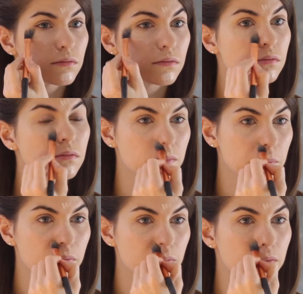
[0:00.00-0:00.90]

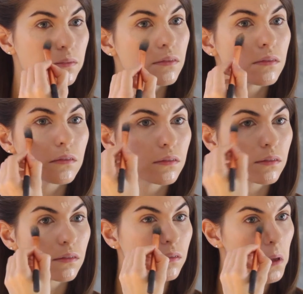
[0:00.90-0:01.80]
and I think that it
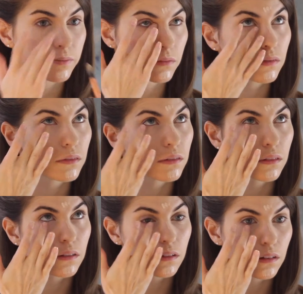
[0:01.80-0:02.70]
covers really
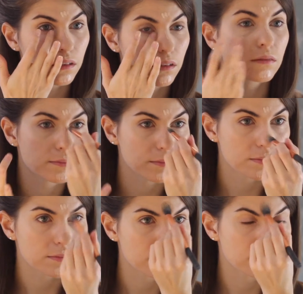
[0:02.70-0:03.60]
well any
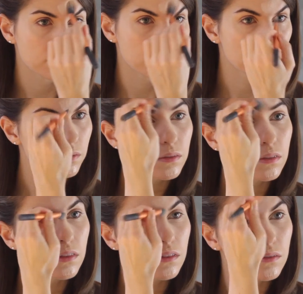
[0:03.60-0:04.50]
dark circles,
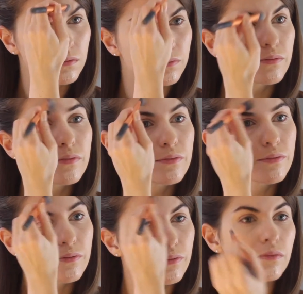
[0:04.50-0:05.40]
redness,
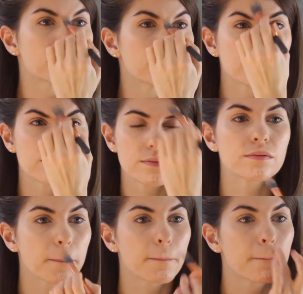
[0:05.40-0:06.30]
and really
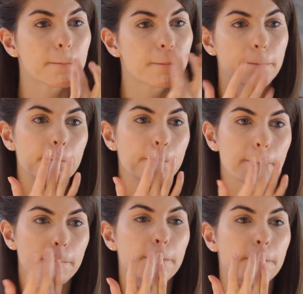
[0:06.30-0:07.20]
brightens and
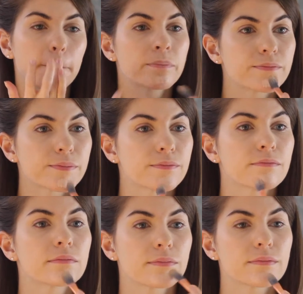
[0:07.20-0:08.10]
illuminates in a
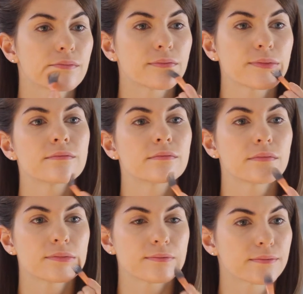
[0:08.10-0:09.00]
sort of highlighting way
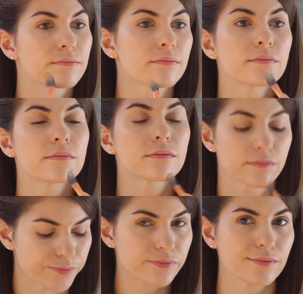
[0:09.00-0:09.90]
as well. So it's a
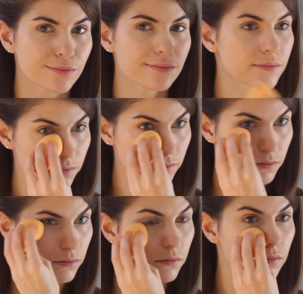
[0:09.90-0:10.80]
really good quality
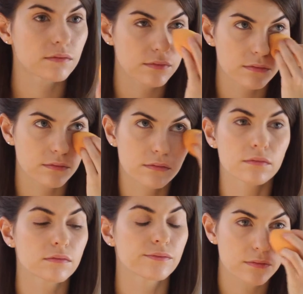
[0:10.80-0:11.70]
concealer for the price.
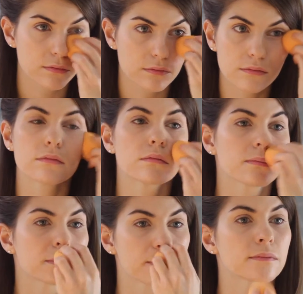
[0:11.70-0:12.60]
So then I'm going to go
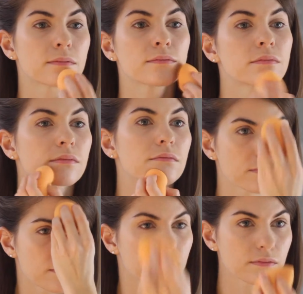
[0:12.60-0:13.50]
in again with
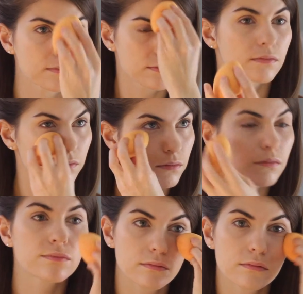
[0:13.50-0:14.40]
the complexion
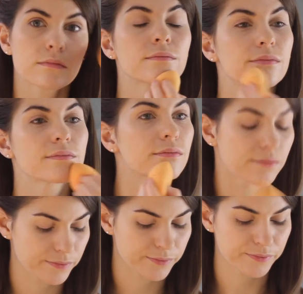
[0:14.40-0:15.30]
sponge just to
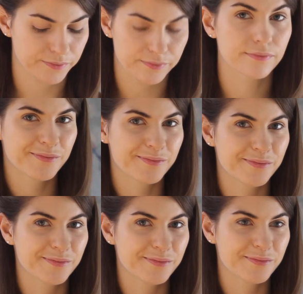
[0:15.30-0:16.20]
make sure that all the concealer
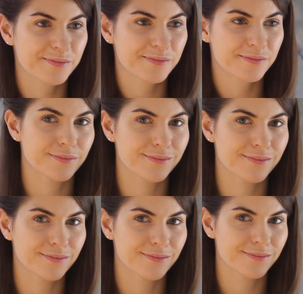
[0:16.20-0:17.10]
is blended in well.
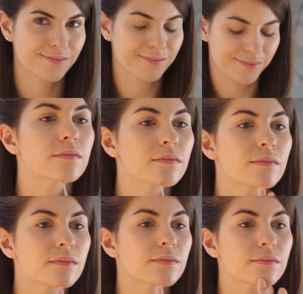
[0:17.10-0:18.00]
Then for any
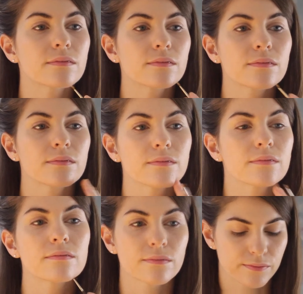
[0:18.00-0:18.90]
spots I'm going to use my
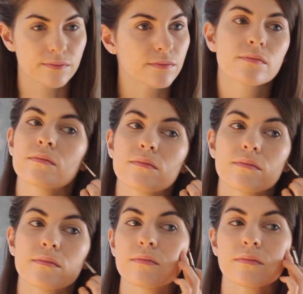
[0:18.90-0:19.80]
Clinique
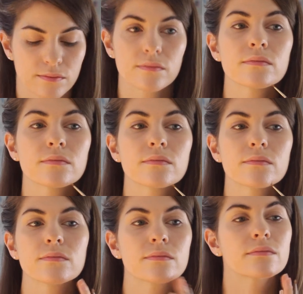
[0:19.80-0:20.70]
Anti-Blemish Solutions
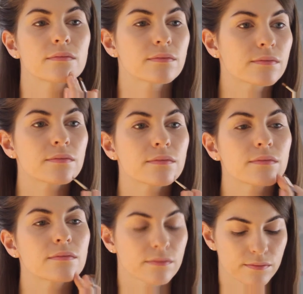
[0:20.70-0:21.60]
concealer with a
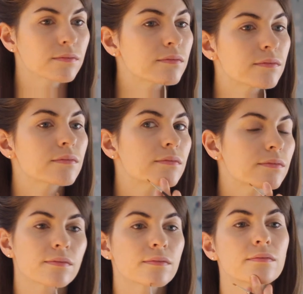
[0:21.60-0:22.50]
fine brush and then
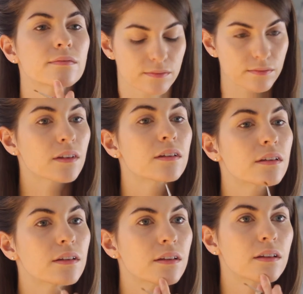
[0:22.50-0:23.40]
tap it in with my
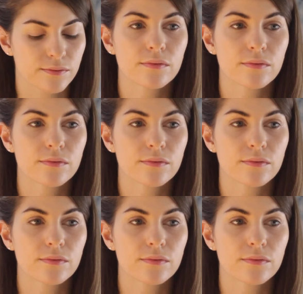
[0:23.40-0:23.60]
finger.